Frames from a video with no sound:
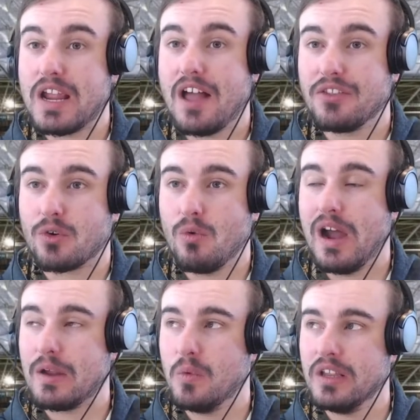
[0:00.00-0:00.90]
other
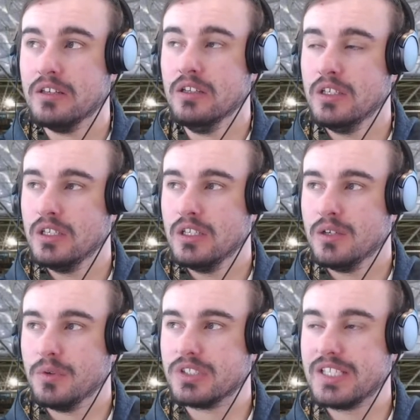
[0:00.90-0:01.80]
away win,
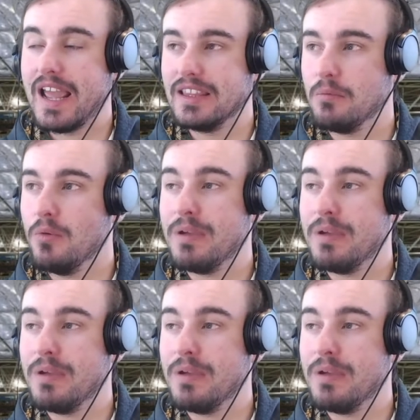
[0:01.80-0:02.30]
which sadly would